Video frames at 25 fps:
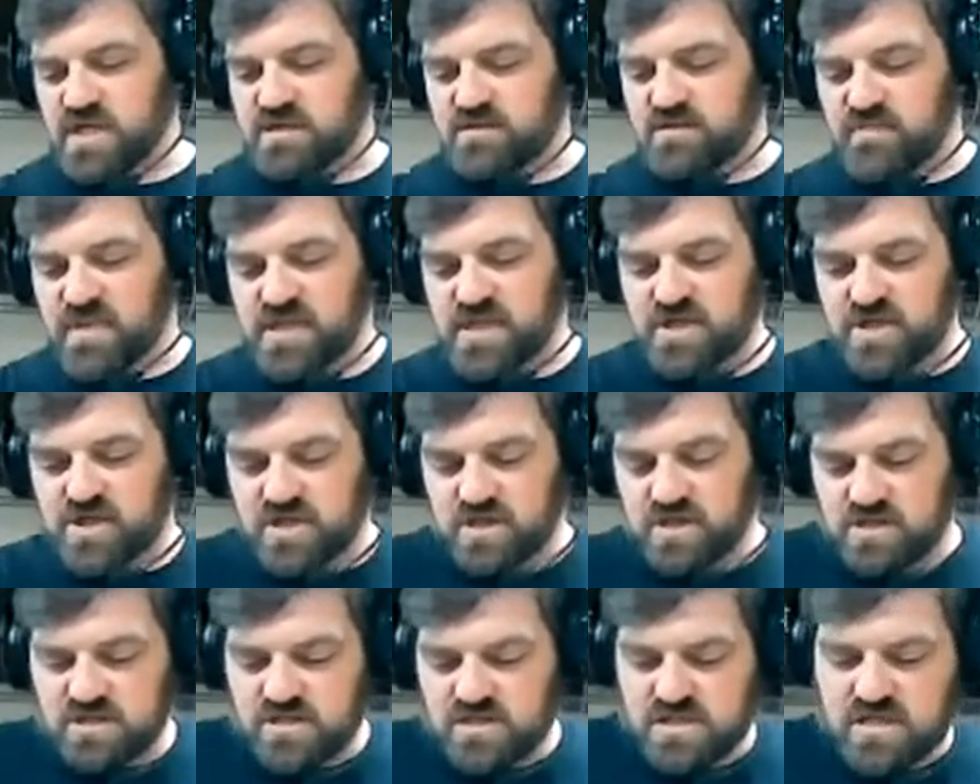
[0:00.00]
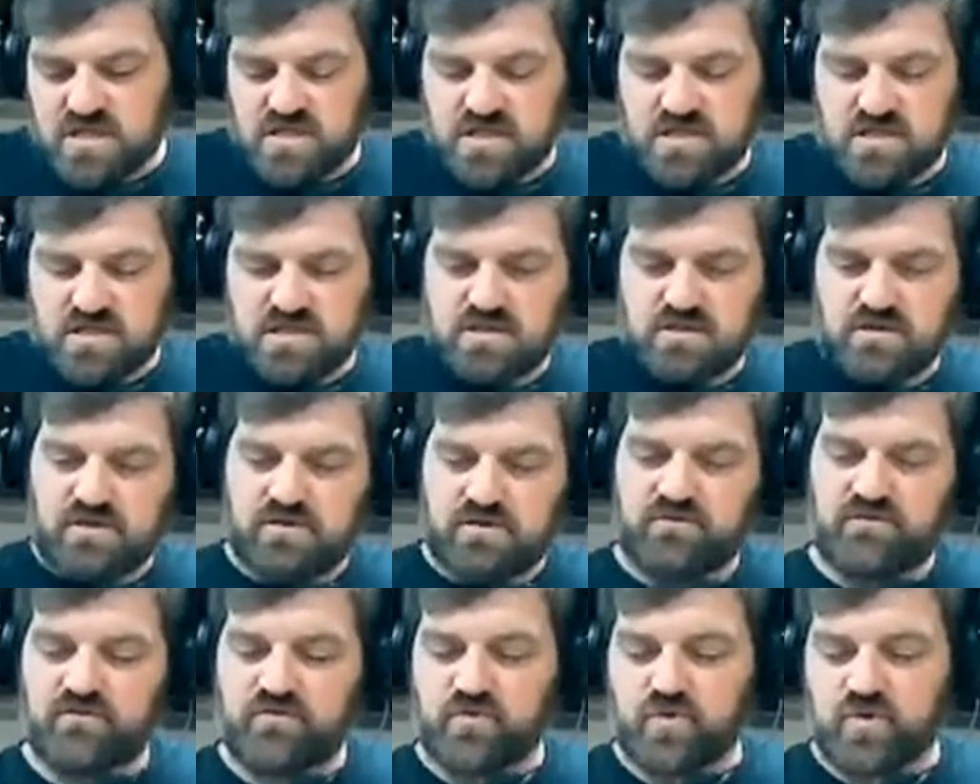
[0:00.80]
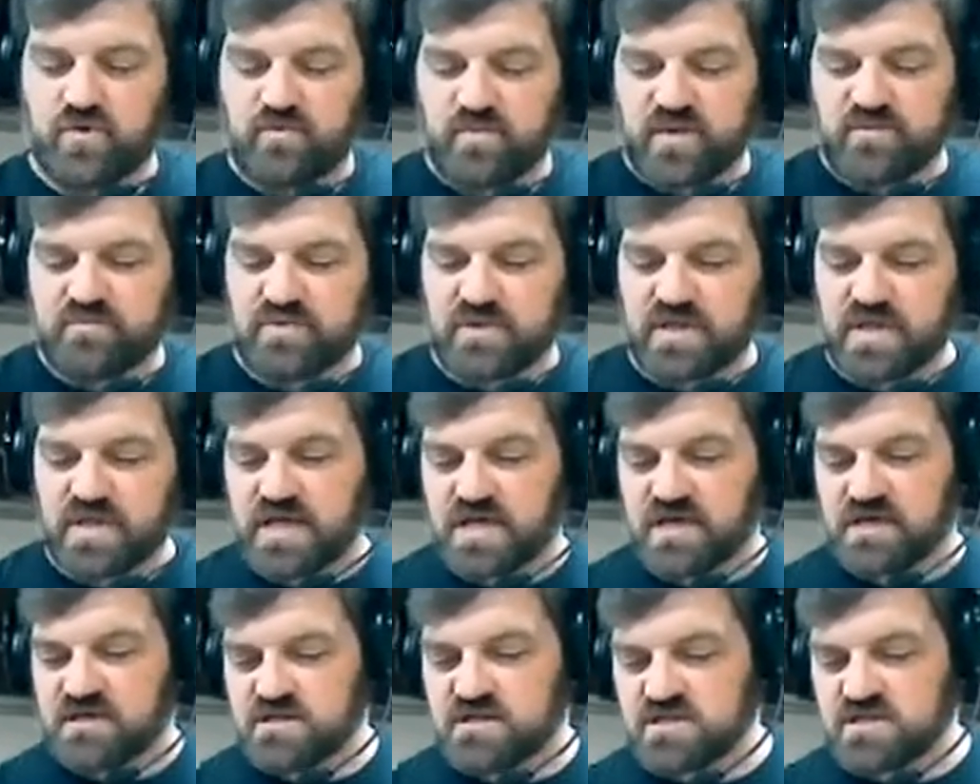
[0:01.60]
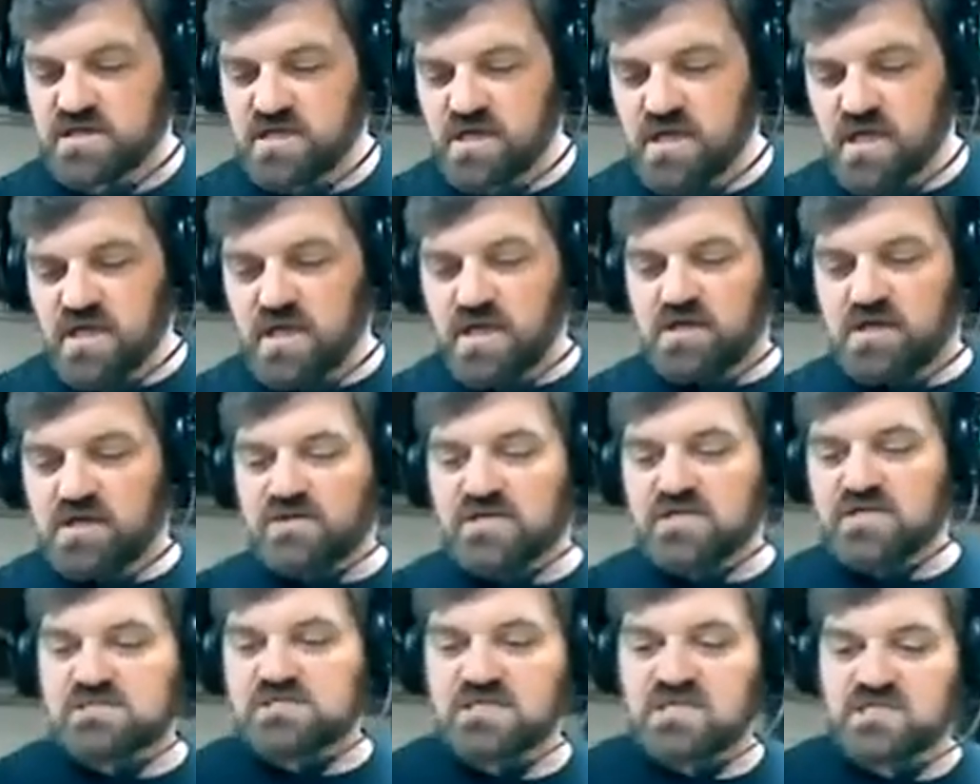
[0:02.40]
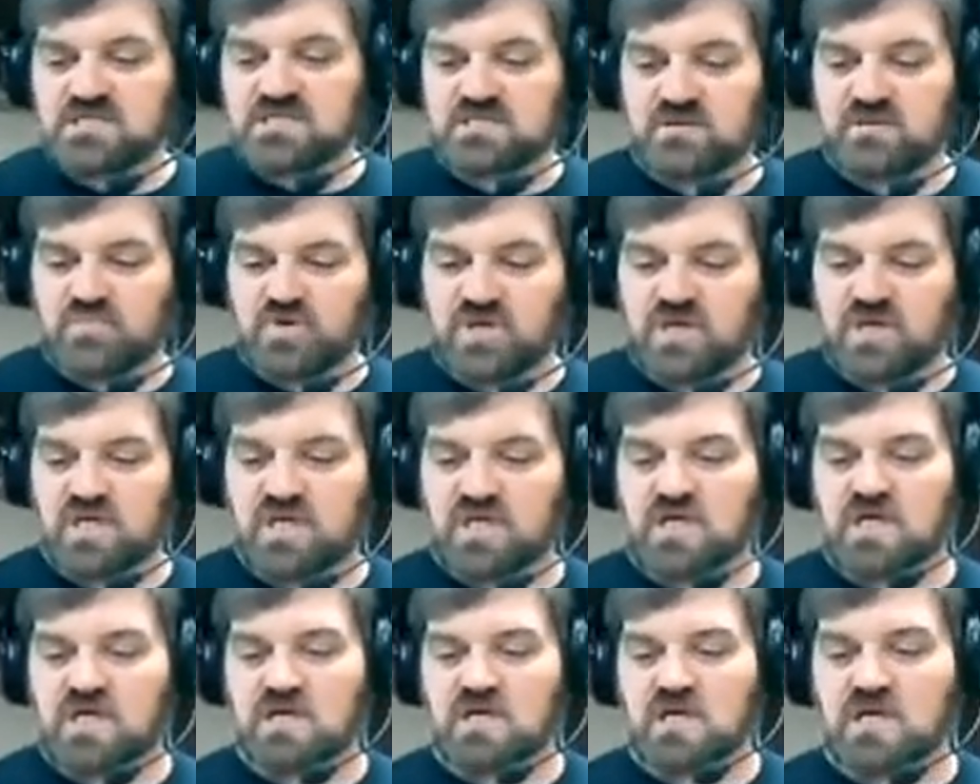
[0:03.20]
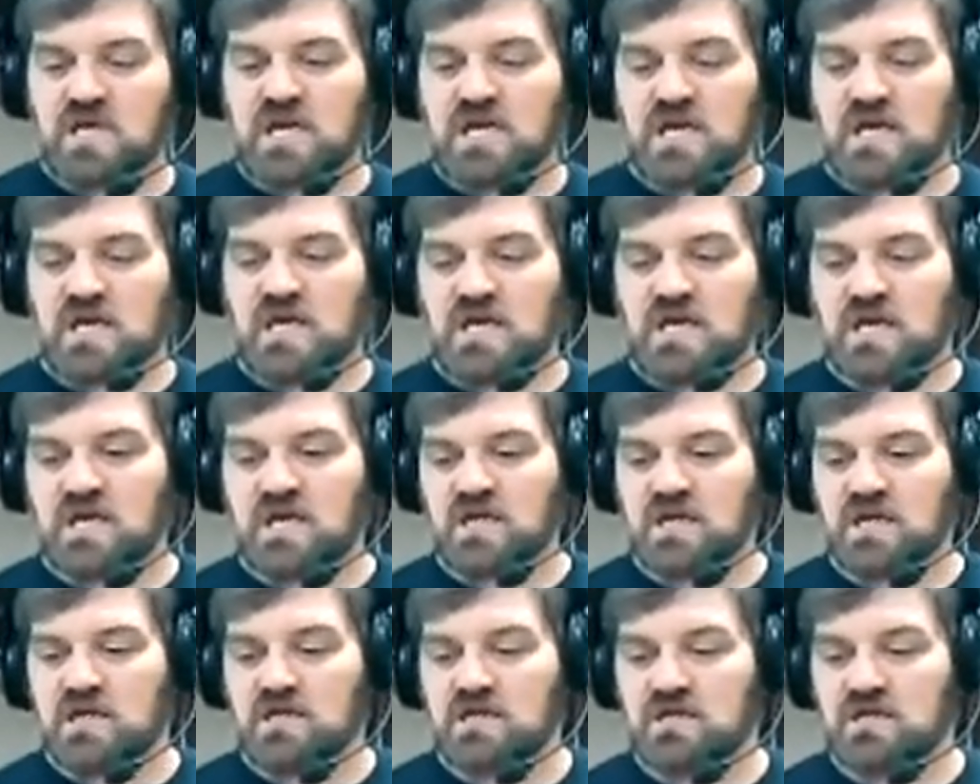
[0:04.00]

dimensions for my plans, this needs to be a